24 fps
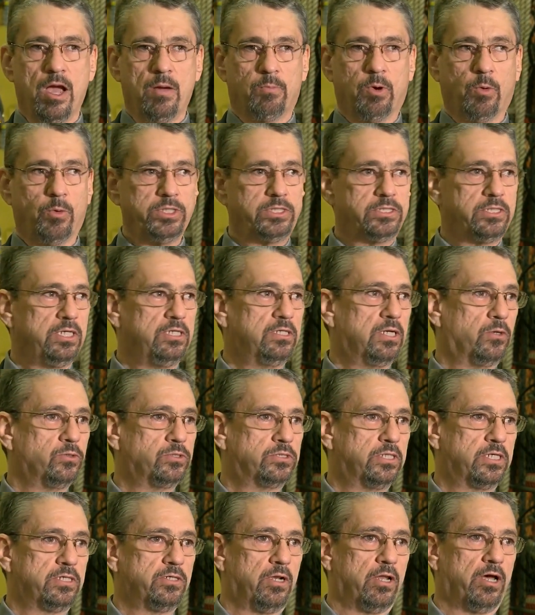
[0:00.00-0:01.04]
But we see no
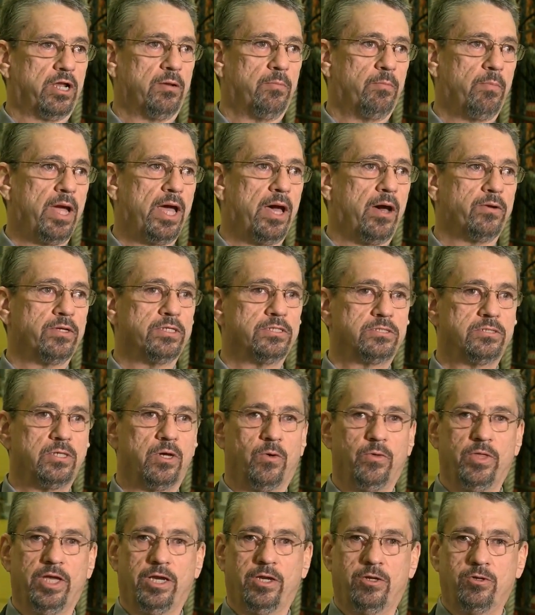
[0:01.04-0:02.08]
signal on a mount. And
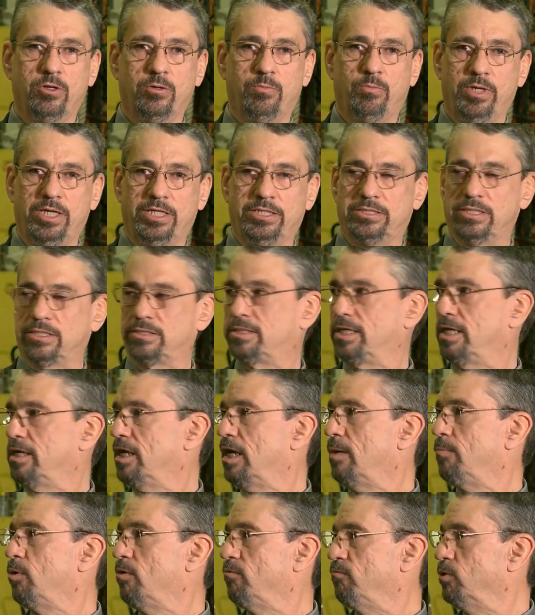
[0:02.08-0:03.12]
so it could be just a
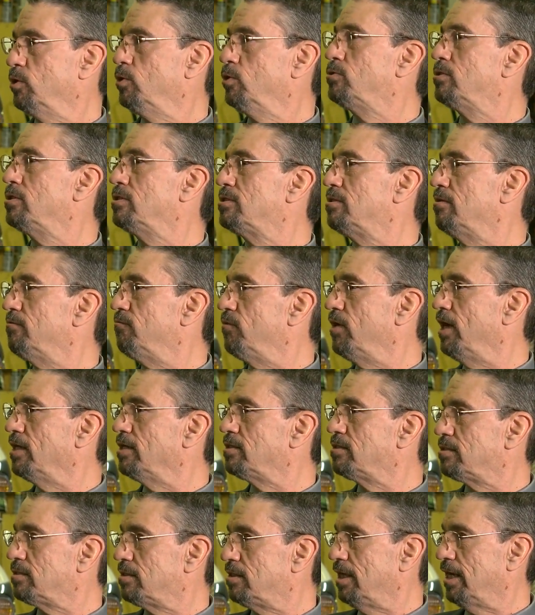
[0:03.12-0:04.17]
number of nuisance
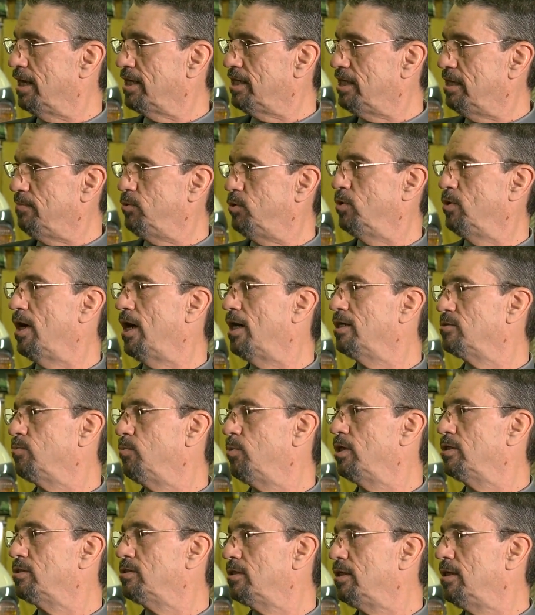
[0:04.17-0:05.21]
events that keep you guys
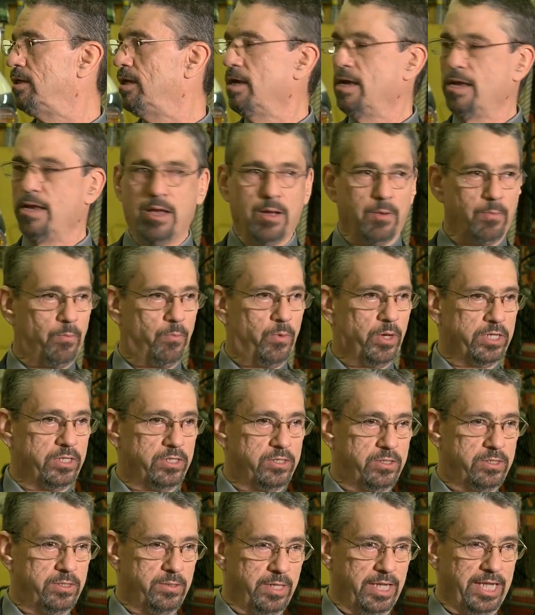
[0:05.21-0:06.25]
busy, but
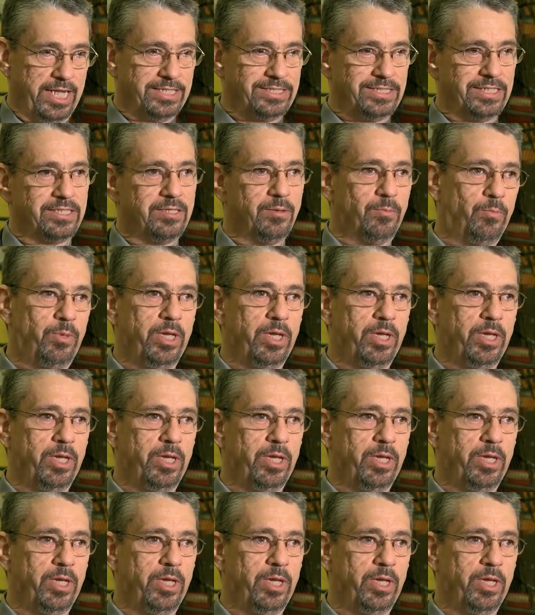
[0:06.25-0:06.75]
isn't the